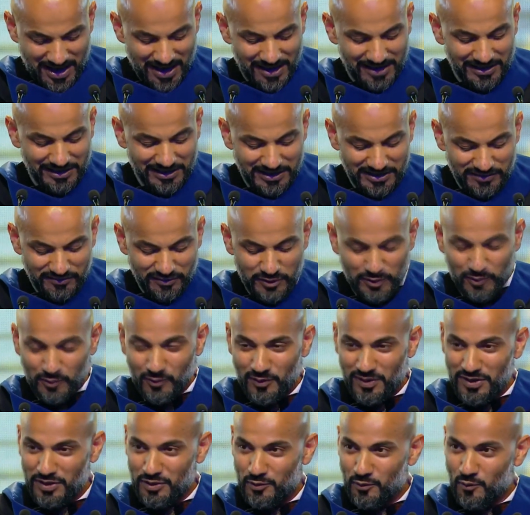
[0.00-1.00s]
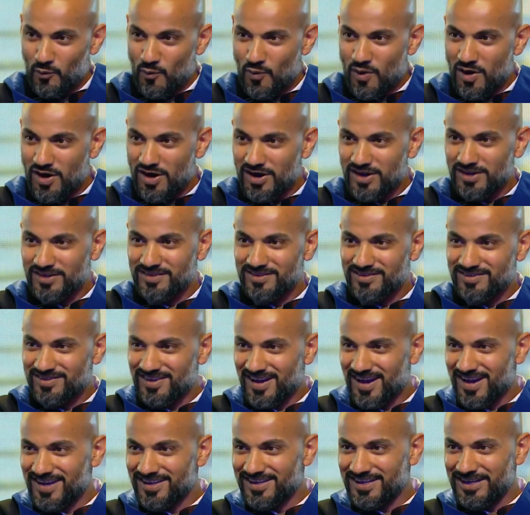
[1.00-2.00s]
I leave you with one
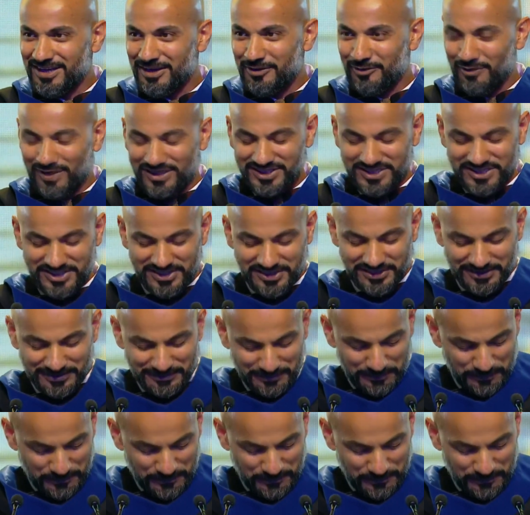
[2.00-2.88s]
tiny question.